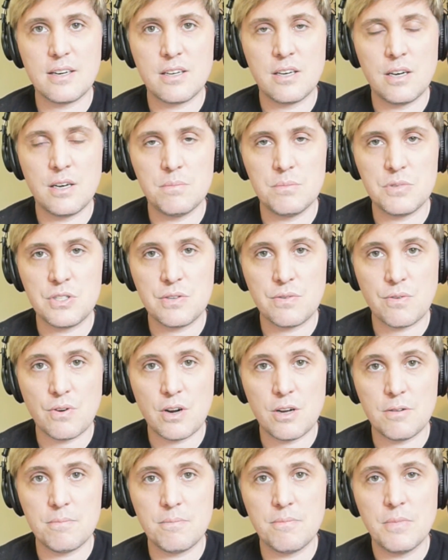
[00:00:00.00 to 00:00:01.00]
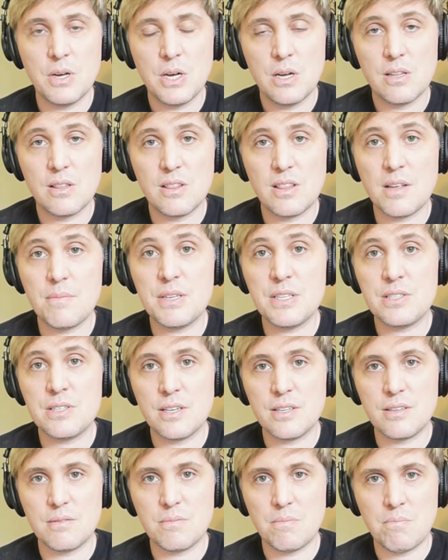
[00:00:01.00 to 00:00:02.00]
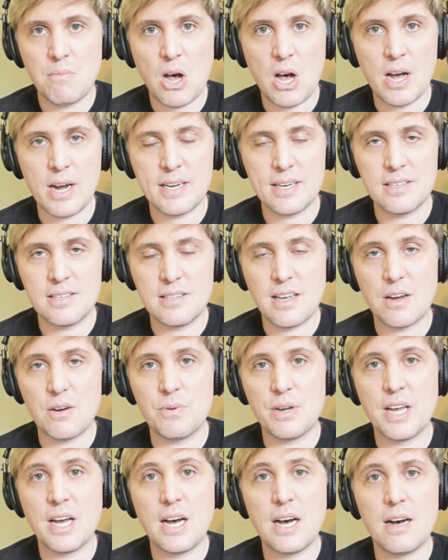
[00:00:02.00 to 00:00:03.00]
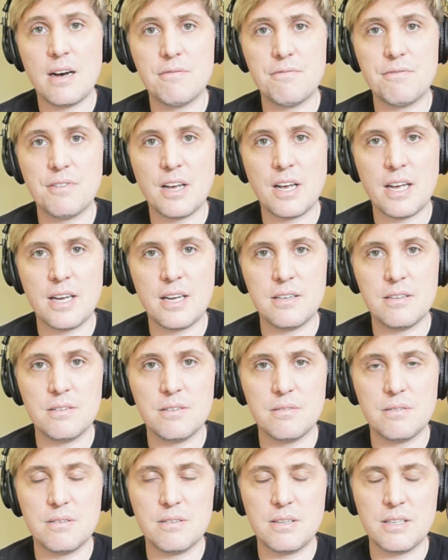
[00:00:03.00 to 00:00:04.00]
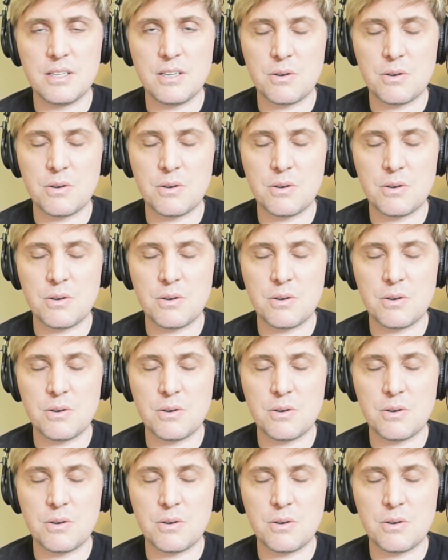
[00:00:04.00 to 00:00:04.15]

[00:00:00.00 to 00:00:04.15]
comes from limited minds that we have, and it